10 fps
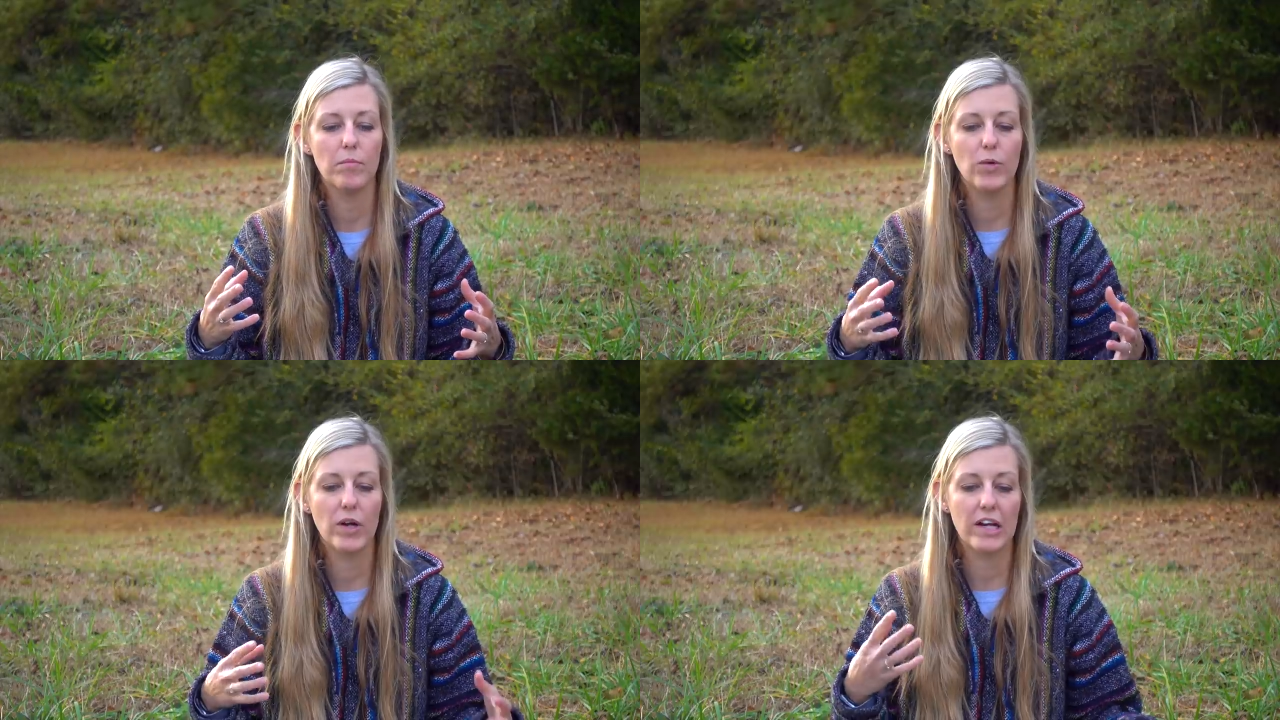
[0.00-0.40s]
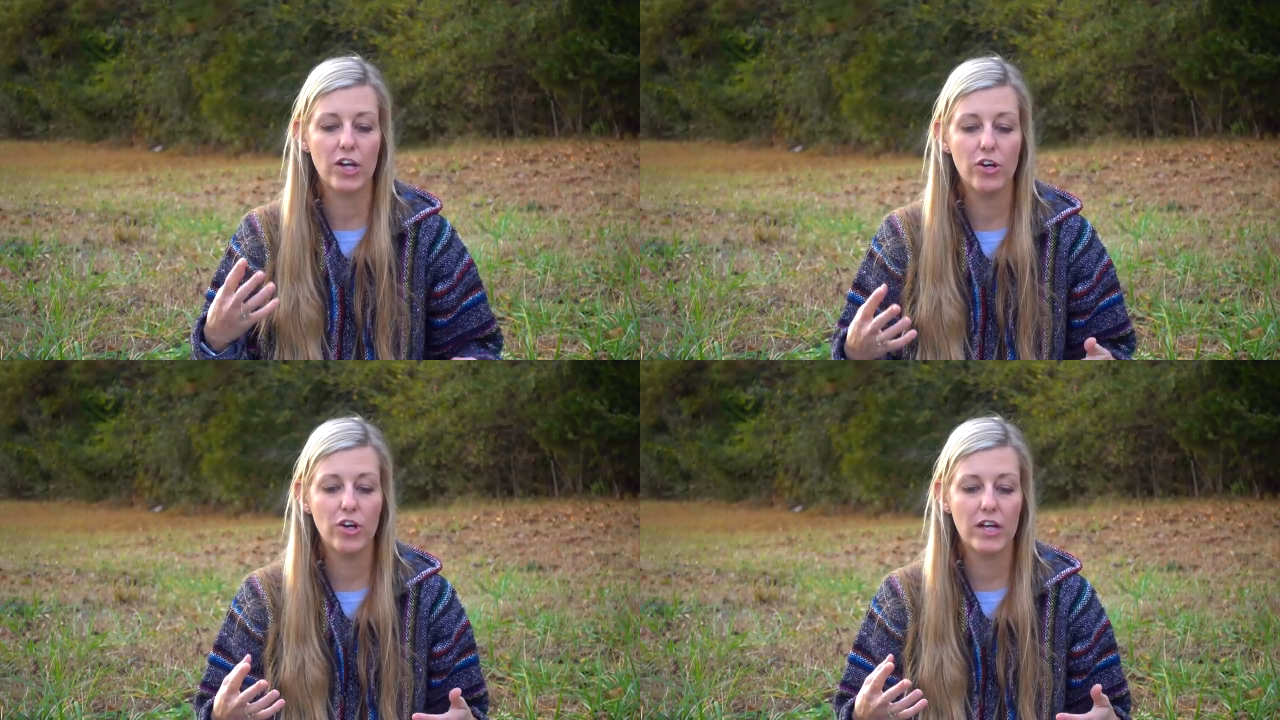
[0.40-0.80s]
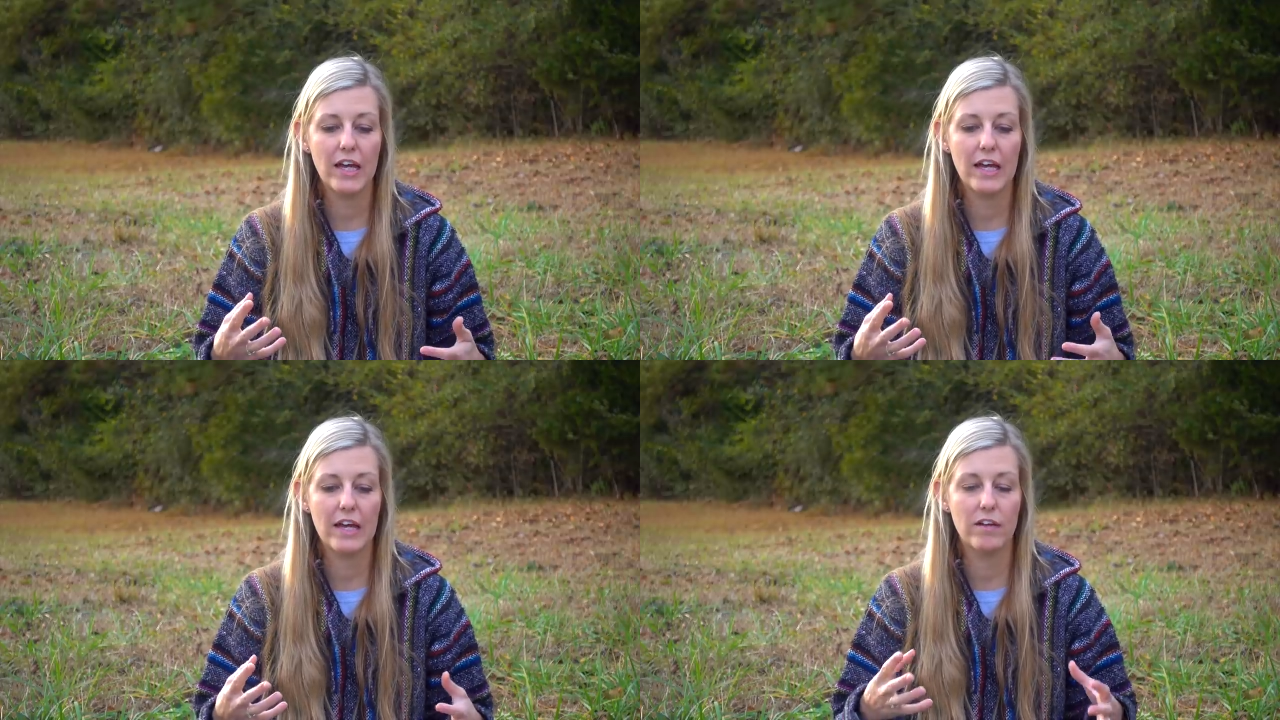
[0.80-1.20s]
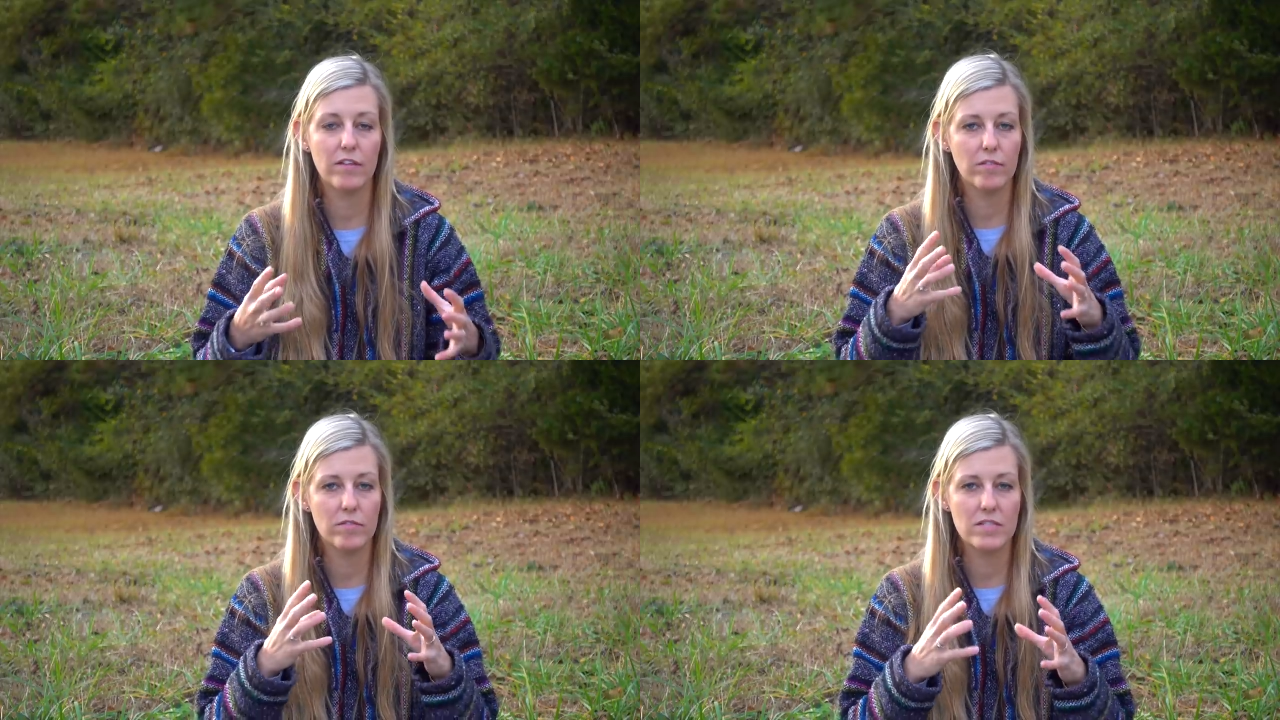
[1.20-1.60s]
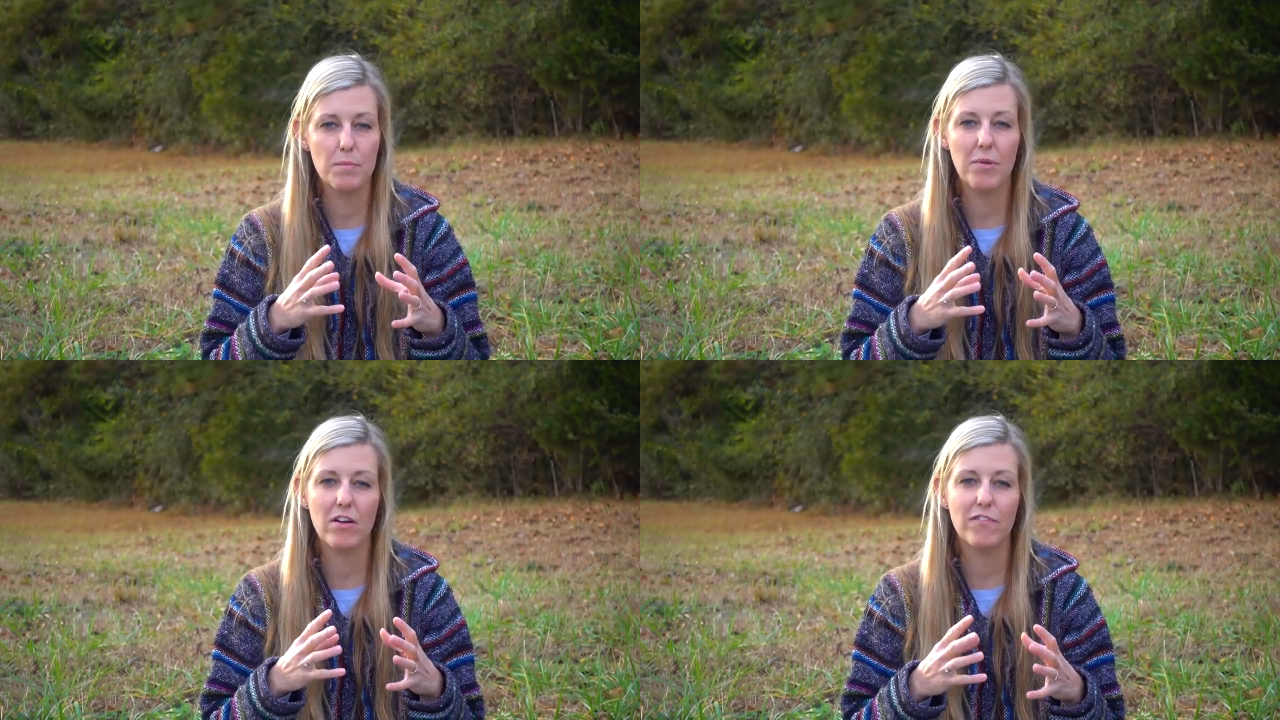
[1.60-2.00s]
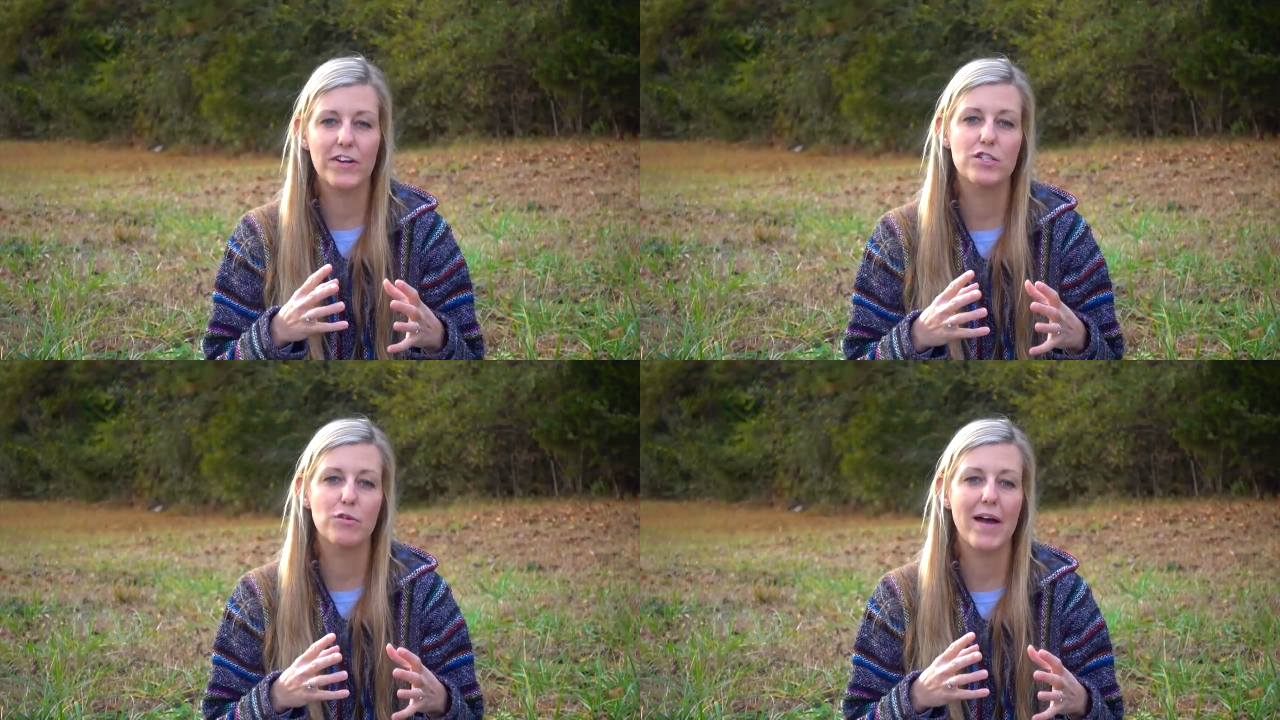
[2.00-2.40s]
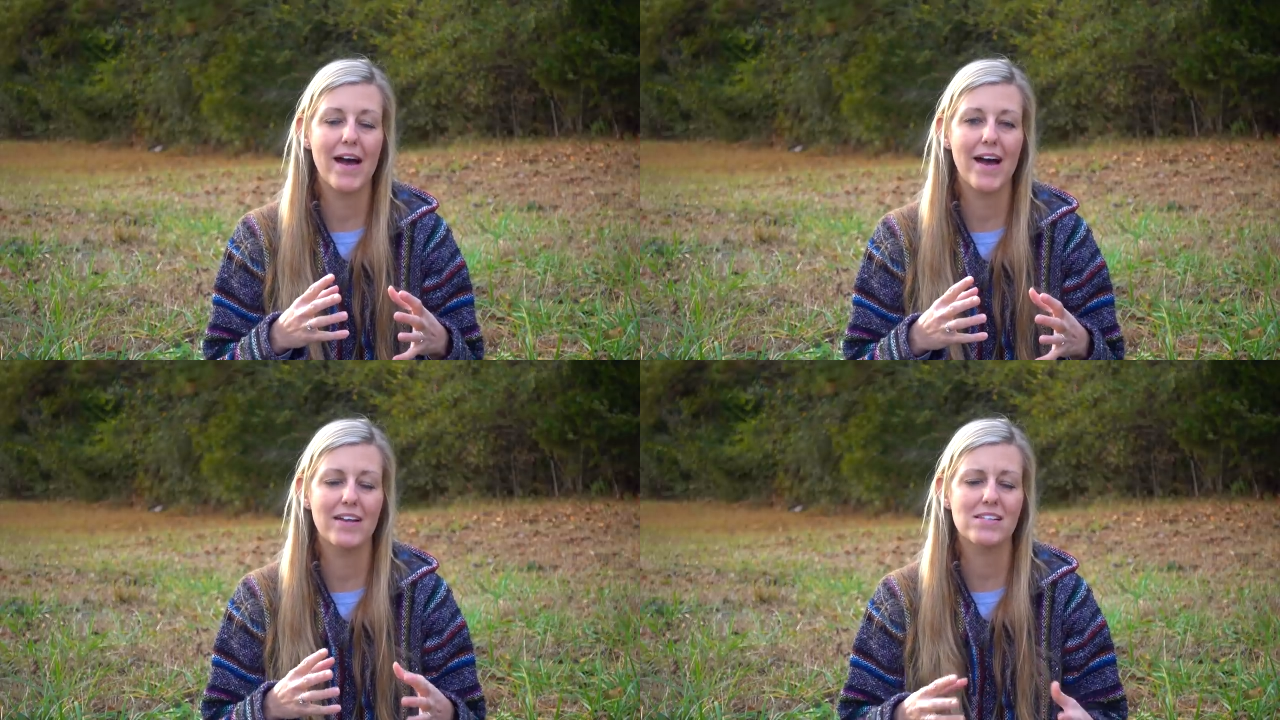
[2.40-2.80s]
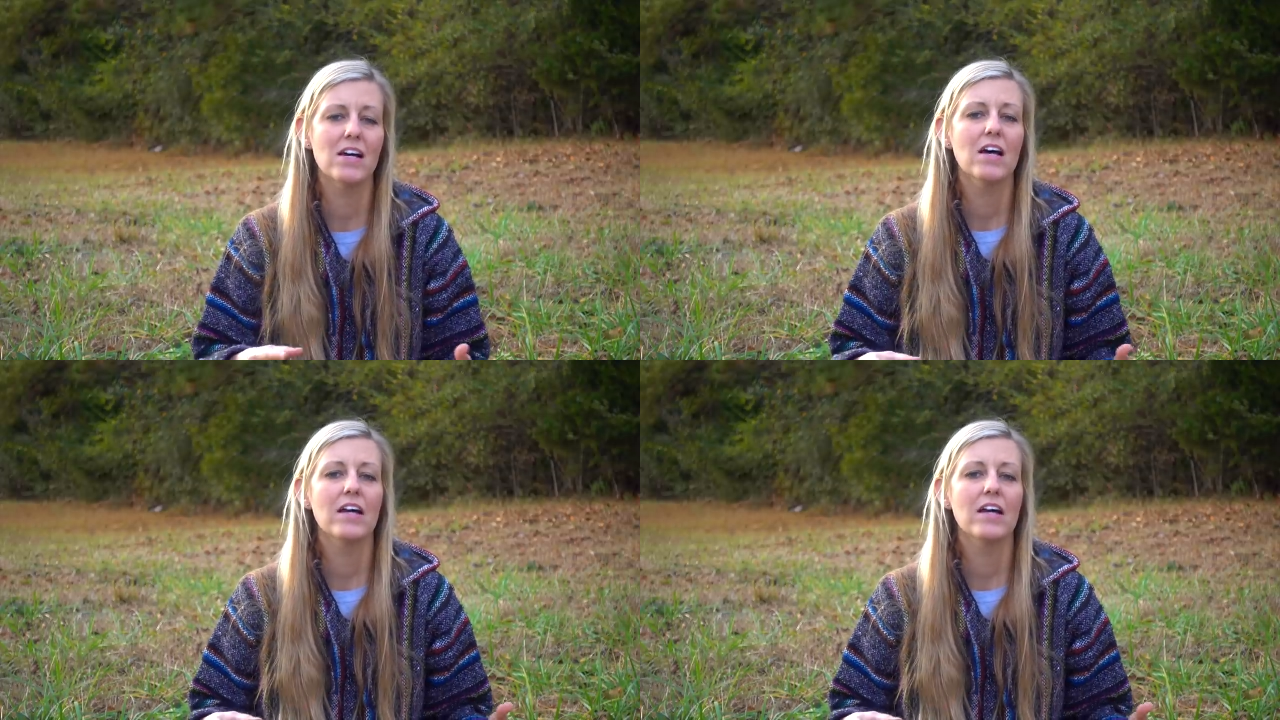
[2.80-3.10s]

you were gonna cook in Ziploc freezer bags,